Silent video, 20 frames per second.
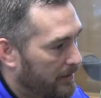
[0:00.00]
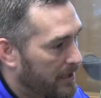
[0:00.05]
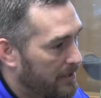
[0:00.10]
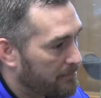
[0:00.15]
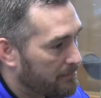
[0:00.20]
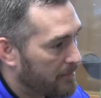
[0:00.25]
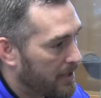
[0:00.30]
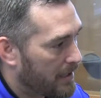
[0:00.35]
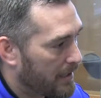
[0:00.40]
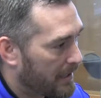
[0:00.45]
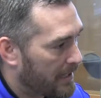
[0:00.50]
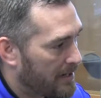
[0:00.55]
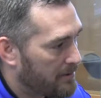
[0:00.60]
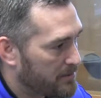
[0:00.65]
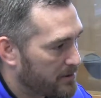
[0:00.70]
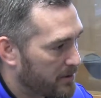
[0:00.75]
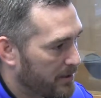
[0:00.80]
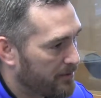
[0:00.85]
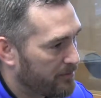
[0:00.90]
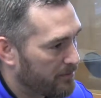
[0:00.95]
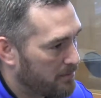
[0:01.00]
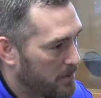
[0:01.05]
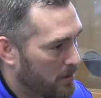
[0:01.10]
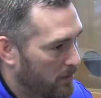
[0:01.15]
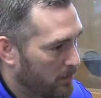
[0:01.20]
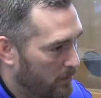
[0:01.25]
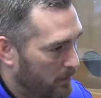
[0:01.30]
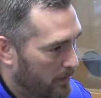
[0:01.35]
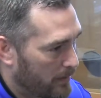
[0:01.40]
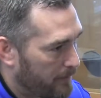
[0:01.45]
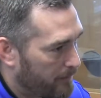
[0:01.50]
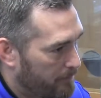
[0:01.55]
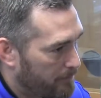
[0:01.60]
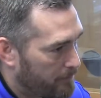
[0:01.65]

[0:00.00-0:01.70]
and keep in mind, I came straight from Illinois.